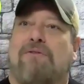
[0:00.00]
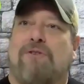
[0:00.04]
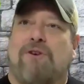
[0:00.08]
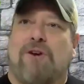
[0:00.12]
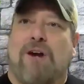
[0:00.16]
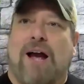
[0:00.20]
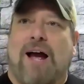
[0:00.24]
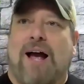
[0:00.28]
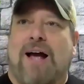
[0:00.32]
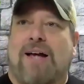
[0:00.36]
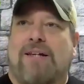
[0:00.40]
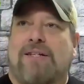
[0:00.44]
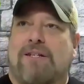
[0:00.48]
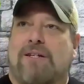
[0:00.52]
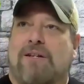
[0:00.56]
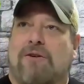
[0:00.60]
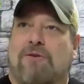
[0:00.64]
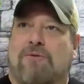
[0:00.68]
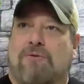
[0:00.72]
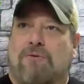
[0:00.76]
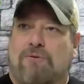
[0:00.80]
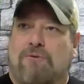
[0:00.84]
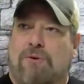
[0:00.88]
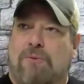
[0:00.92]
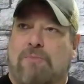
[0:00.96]
if you
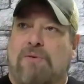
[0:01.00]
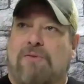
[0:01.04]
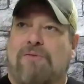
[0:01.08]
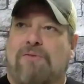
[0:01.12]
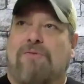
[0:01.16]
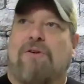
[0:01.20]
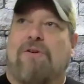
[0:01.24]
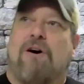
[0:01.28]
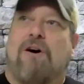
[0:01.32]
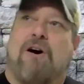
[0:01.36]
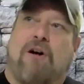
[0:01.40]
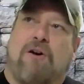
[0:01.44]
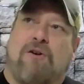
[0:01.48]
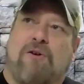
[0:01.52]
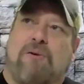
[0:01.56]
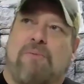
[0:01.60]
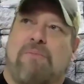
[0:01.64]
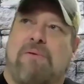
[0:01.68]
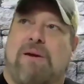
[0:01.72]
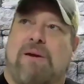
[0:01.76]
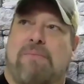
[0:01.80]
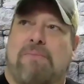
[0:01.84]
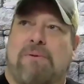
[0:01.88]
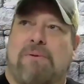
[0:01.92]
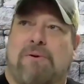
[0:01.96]
ask a group of
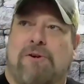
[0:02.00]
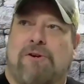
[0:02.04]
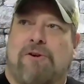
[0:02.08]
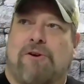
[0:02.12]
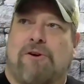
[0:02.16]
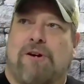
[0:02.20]
100 people,